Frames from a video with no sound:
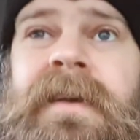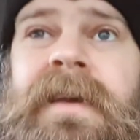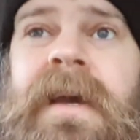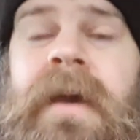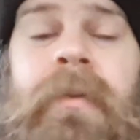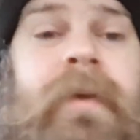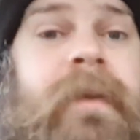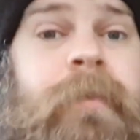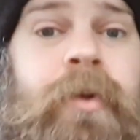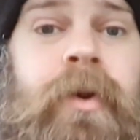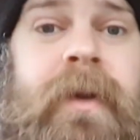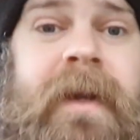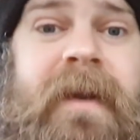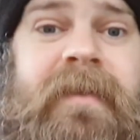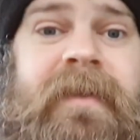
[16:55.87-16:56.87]
We had the
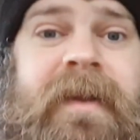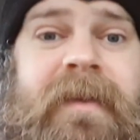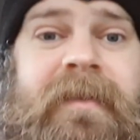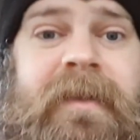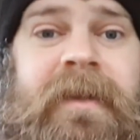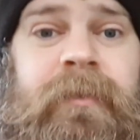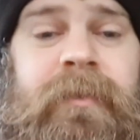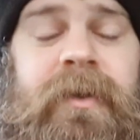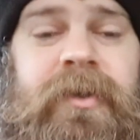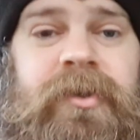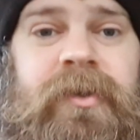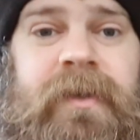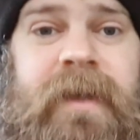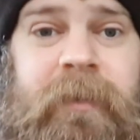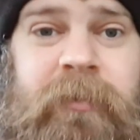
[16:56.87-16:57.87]
broadcast last night with
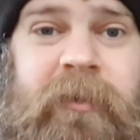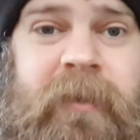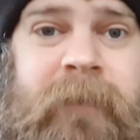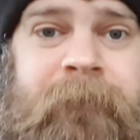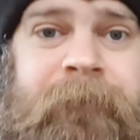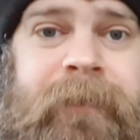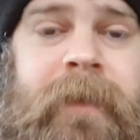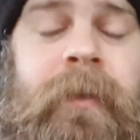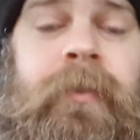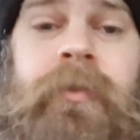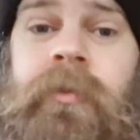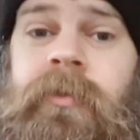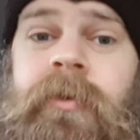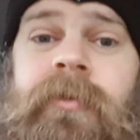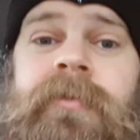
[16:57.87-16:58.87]
Richard Gibson, which
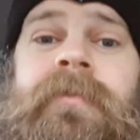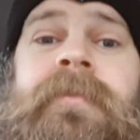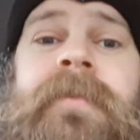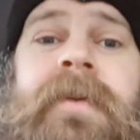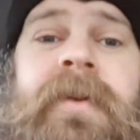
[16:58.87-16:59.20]
was awesome.